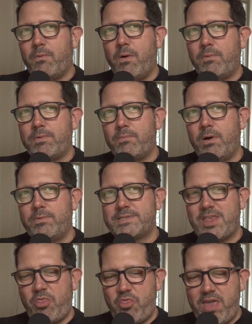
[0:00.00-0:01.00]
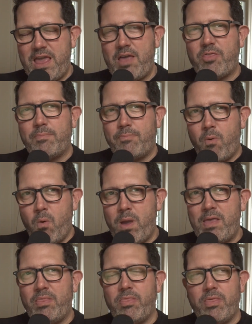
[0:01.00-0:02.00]
What was the thing, the
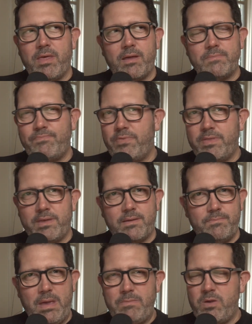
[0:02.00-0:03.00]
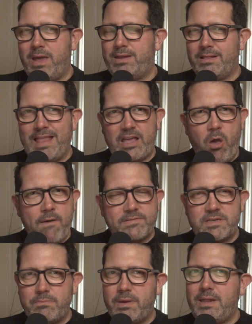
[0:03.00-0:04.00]
point, the maybe you had to let go
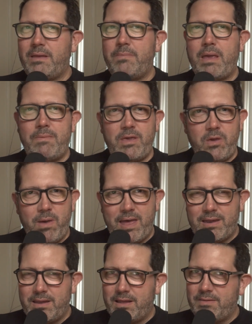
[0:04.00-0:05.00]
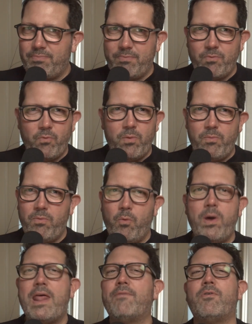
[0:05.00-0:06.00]
of somebody, maybe you had to
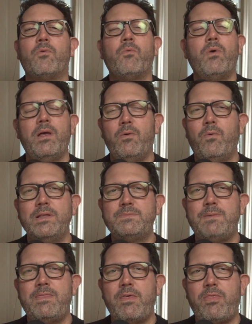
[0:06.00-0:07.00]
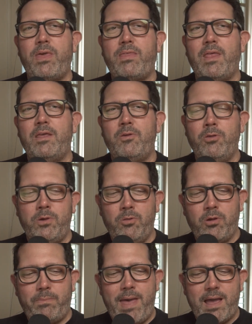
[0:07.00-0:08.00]
whatever. What's been the thing that you
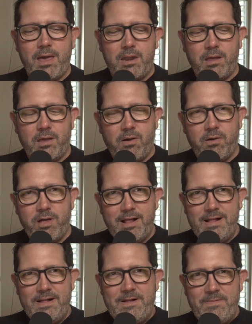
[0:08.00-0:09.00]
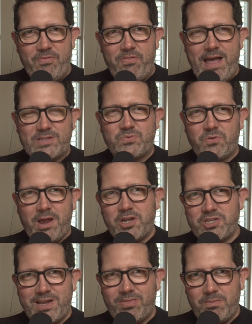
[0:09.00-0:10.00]
look back on and go, that's where I
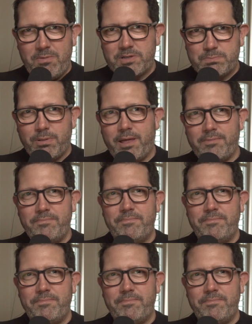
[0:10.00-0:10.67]
shed the most blood?